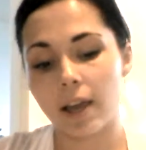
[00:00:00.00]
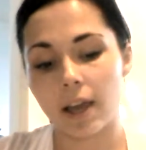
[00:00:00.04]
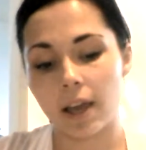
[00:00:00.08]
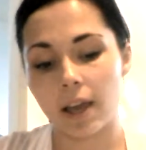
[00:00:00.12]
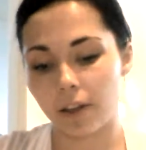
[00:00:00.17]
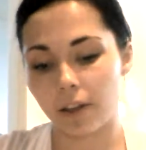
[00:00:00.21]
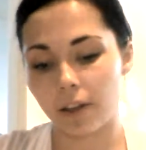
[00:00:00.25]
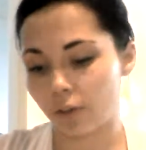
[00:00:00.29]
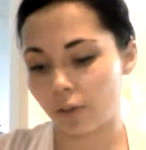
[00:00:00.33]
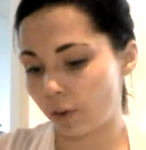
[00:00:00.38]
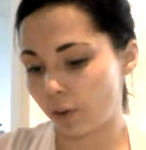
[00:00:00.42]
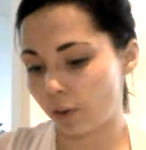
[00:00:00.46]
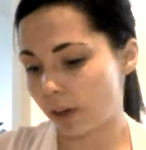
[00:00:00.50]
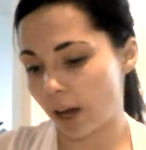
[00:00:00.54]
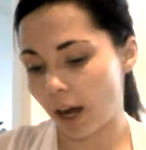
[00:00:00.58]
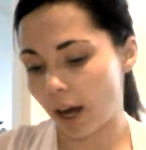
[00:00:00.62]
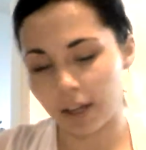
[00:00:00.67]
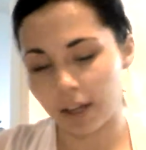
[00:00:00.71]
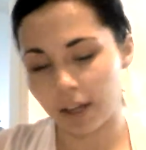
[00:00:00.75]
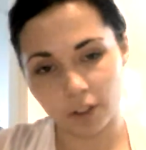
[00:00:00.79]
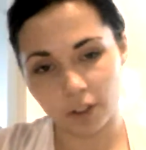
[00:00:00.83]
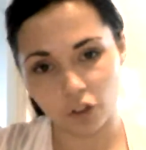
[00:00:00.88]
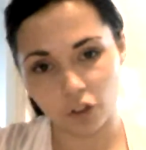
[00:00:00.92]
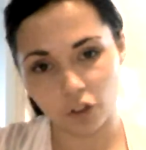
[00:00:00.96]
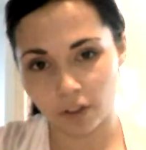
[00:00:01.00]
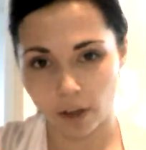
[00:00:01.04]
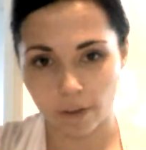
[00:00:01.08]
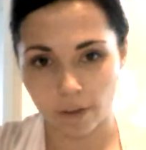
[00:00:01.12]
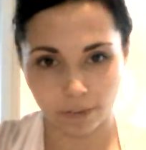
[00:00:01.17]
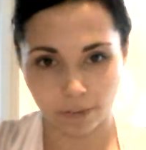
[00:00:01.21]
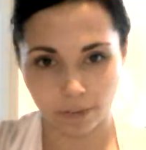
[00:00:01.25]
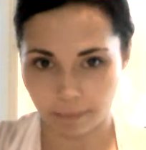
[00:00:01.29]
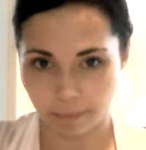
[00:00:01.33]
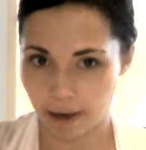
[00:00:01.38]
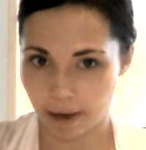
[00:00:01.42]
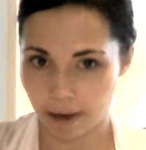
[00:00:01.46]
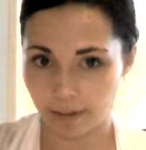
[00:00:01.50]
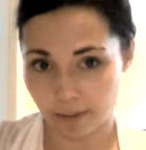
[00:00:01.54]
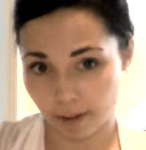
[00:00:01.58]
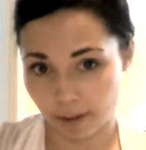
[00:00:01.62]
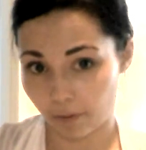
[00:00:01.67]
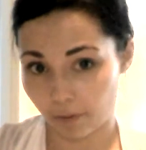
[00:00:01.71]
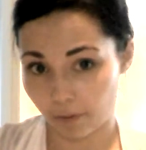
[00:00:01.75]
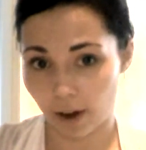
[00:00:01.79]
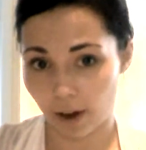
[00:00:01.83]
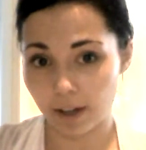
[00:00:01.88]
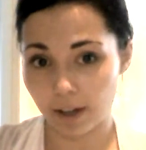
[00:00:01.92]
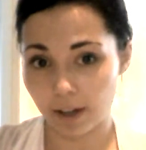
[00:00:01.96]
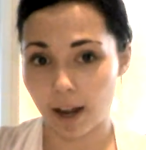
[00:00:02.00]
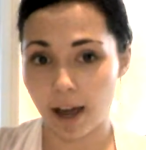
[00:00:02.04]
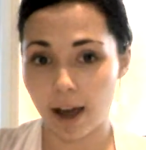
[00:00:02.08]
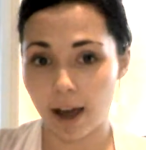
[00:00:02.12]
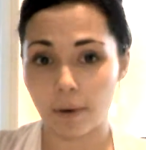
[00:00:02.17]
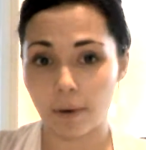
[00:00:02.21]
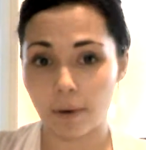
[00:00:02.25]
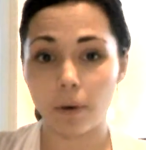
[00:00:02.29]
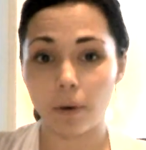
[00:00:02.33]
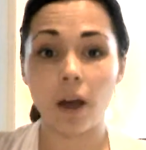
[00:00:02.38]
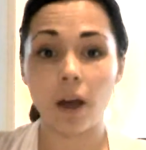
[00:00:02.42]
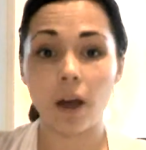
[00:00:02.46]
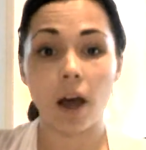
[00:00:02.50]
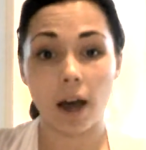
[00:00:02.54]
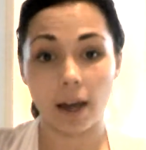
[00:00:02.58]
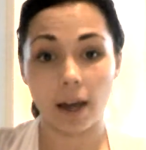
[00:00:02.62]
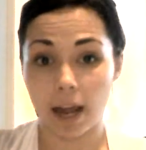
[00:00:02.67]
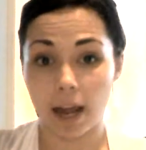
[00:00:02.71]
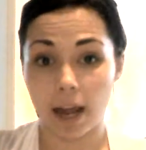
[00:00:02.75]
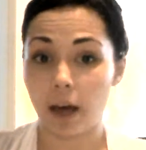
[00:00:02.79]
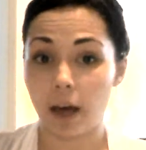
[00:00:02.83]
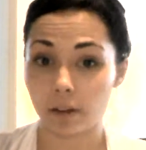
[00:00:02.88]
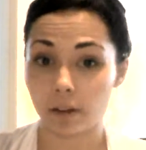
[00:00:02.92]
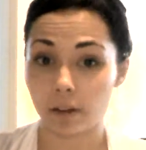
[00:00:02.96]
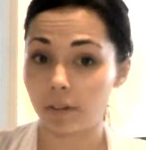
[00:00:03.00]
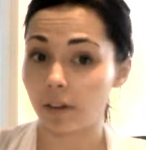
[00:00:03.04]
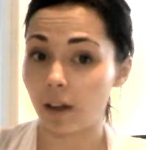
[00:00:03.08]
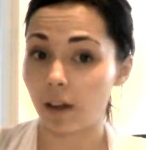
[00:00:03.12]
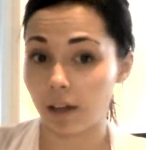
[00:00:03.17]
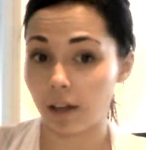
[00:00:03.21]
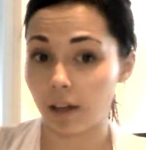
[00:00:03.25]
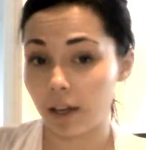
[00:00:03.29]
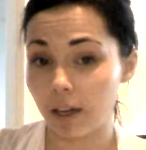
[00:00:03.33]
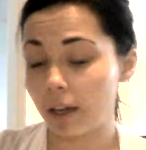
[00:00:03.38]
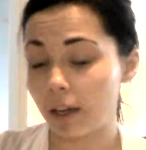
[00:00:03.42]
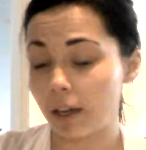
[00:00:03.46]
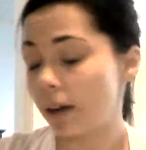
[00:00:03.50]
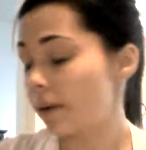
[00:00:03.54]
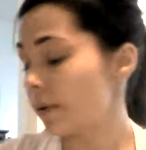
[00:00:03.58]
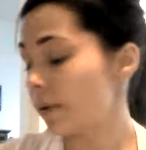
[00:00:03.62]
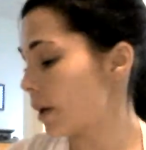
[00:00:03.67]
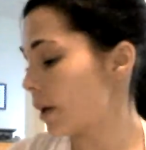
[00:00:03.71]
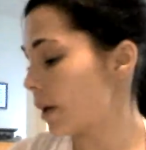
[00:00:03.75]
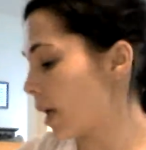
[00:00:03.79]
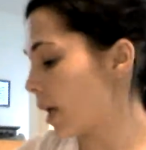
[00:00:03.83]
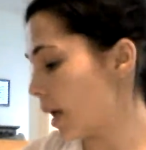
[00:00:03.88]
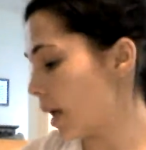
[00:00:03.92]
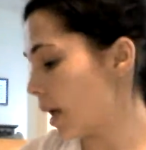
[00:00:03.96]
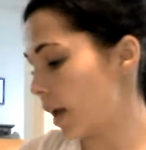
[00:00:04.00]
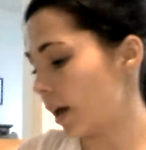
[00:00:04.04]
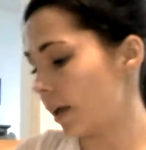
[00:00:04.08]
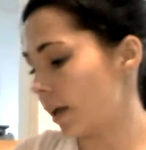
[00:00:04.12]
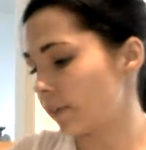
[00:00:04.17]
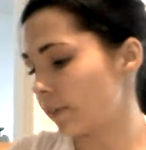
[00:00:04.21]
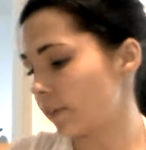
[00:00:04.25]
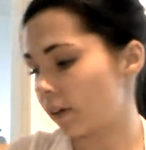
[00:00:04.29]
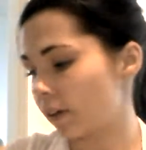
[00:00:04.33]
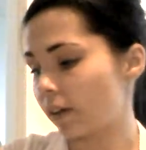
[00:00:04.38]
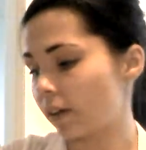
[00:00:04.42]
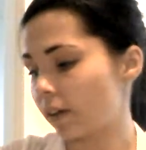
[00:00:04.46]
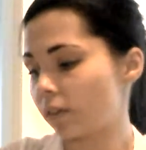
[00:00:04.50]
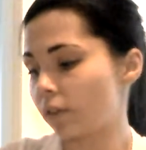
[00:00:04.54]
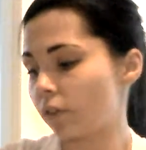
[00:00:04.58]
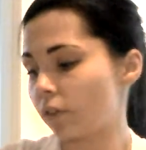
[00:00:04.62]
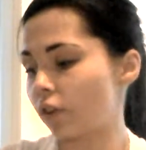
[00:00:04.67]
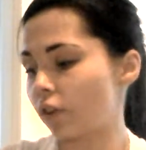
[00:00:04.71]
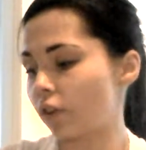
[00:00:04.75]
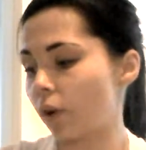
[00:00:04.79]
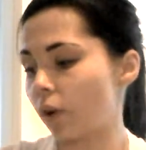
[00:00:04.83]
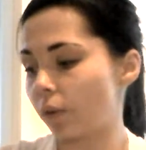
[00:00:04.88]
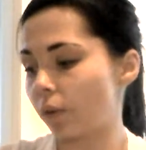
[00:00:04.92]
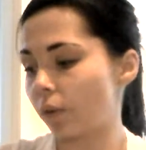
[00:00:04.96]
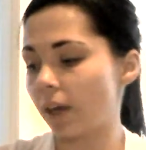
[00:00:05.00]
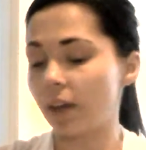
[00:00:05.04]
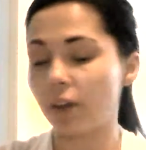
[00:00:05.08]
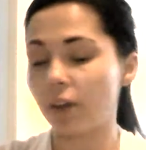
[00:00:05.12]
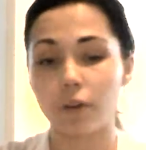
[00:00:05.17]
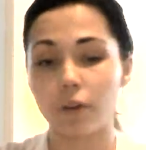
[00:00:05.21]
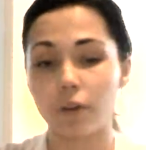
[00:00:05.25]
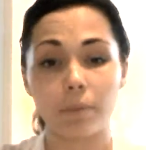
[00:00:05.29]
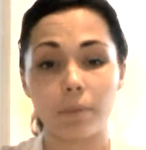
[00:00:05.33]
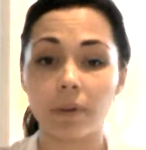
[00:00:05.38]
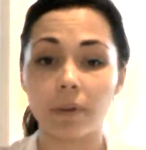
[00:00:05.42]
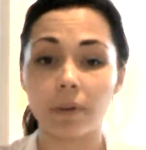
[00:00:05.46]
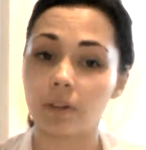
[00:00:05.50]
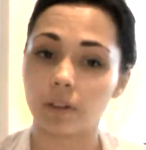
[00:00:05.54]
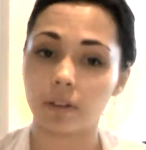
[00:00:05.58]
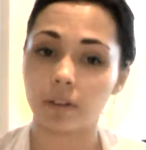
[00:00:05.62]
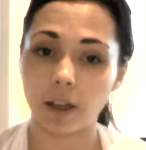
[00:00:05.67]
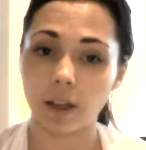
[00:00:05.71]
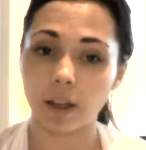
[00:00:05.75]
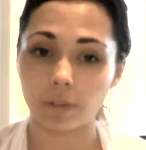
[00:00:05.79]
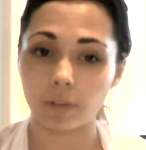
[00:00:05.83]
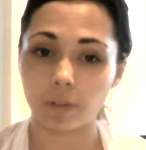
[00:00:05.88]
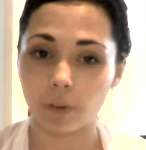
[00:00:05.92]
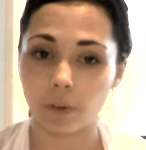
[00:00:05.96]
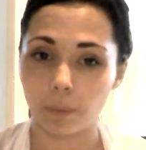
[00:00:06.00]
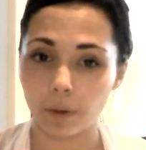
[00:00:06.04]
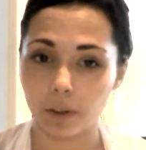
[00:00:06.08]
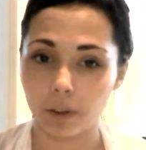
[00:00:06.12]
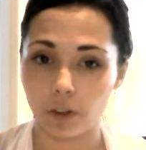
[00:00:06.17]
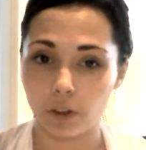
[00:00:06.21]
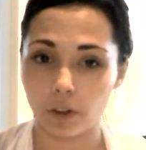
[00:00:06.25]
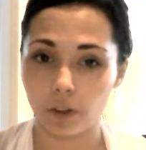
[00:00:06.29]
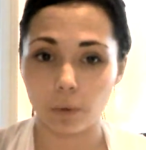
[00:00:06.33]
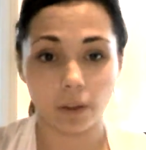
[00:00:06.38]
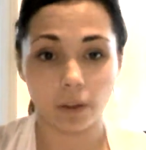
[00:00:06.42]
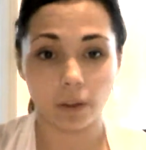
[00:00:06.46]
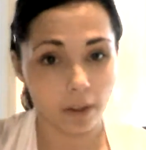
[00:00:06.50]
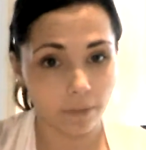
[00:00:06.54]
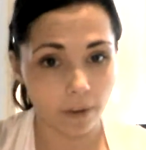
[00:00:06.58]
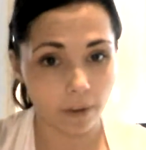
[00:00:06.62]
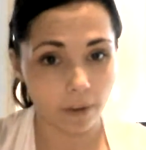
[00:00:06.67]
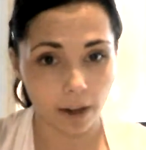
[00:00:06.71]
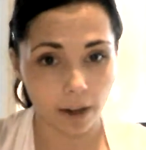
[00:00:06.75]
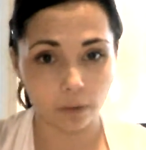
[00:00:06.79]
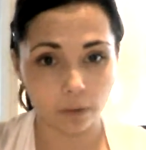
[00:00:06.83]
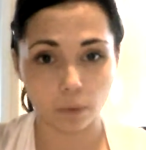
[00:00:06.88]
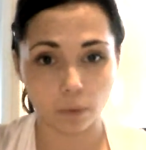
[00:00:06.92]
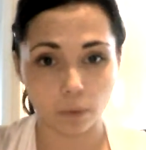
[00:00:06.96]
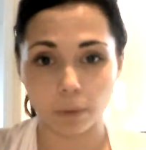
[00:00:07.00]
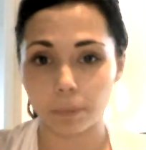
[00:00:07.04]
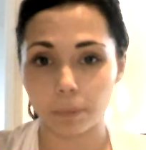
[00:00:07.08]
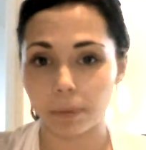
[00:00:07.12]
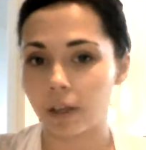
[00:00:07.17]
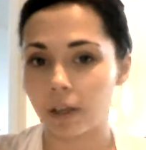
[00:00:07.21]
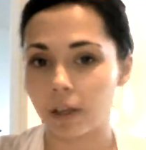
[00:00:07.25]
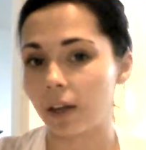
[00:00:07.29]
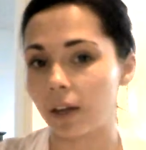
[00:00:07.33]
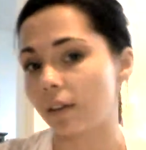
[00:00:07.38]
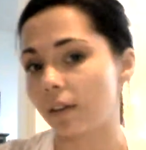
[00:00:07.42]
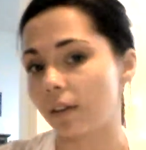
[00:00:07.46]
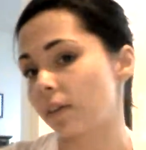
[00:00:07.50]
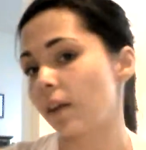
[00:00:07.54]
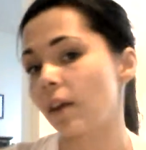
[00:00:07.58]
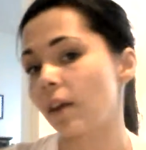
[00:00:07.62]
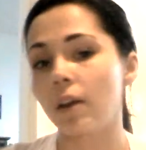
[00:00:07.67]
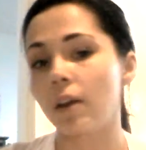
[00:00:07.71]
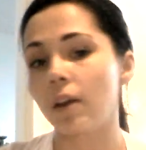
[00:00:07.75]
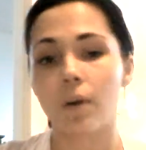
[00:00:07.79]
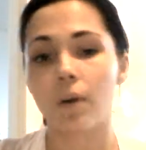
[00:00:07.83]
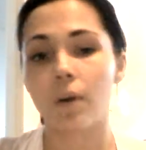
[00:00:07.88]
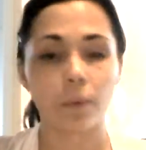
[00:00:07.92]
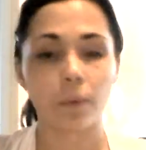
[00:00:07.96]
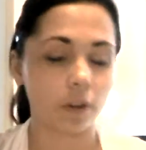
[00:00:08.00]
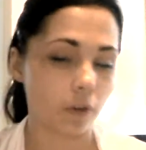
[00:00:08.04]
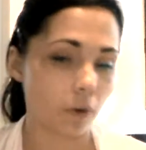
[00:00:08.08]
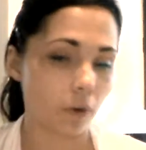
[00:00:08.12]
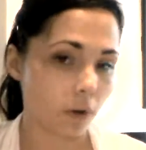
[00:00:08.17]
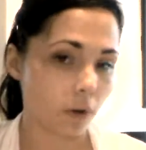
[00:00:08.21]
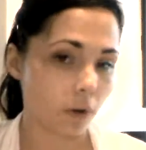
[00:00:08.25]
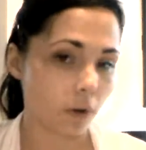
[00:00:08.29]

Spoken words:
And so you got to get yourself in the mindset right now on how to study, and so that you can be successful when you leave high school, because when you go to